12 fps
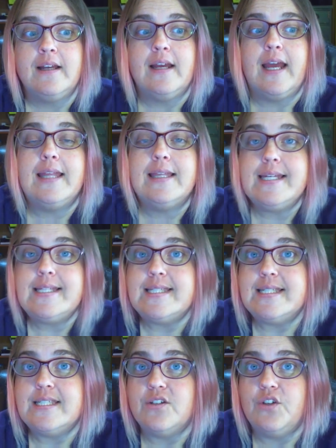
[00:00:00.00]
at least
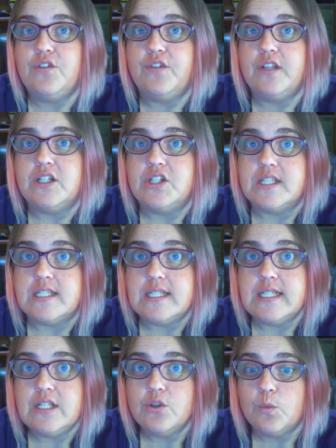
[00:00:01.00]
until you finish the
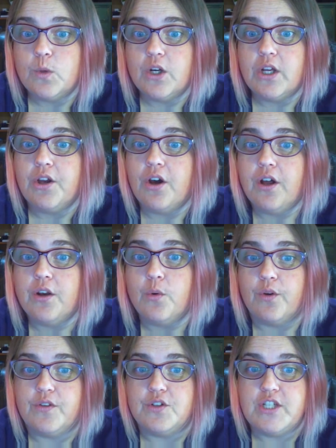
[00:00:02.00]
scene you're working on
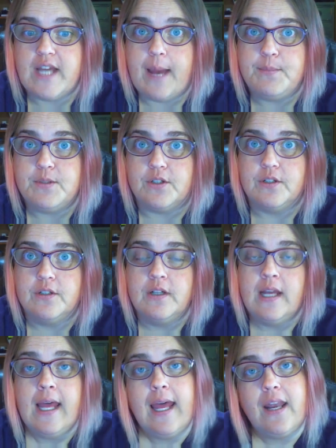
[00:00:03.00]
or the chapter.
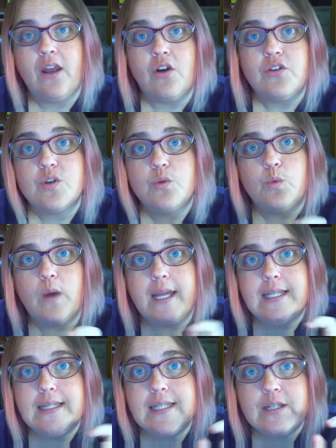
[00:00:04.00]
And also write
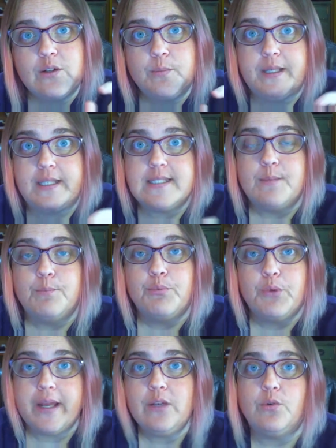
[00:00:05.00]
a little bit, some
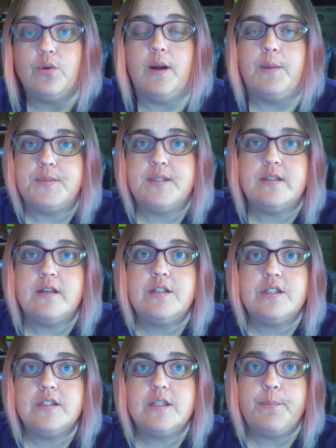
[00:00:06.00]
breadcrumbs
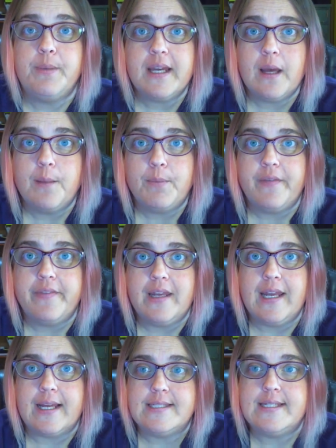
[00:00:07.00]
to pick up on the
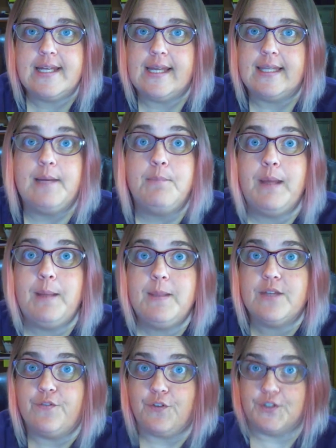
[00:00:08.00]
next day, like maybe
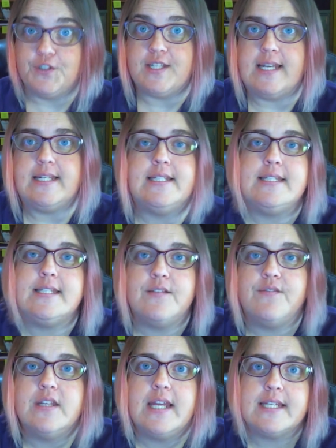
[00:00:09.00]
the first sentence
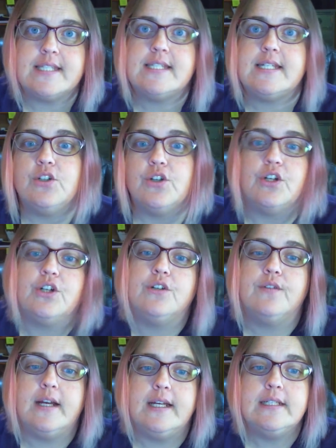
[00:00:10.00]
of the next scene you're going
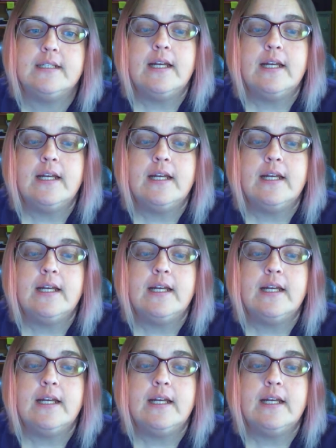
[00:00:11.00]
to write.